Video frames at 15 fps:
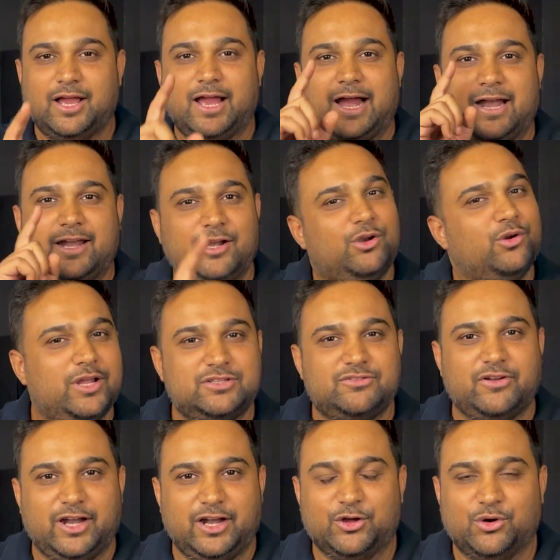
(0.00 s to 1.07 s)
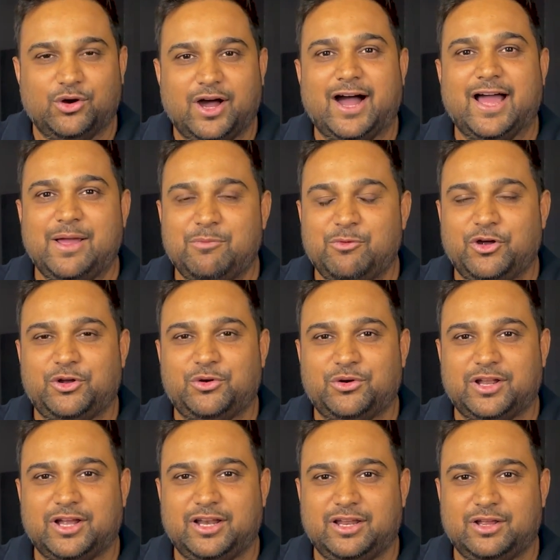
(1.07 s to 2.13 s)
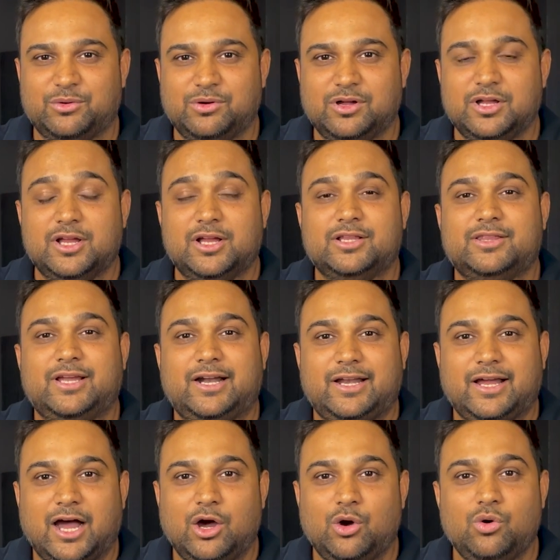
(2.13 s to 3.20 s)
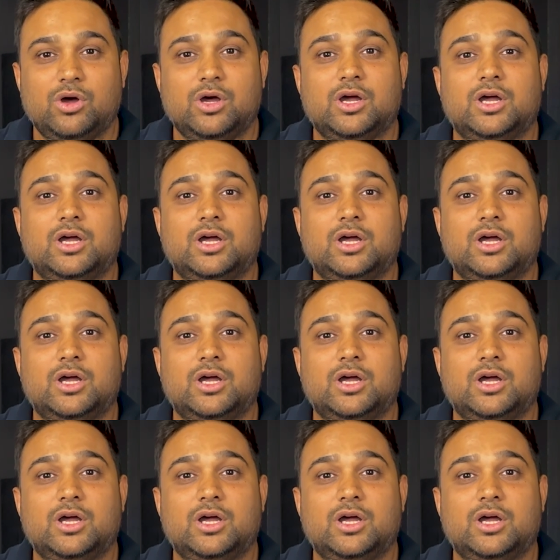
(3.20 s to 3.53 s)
And in today's video, I am going to tell you that how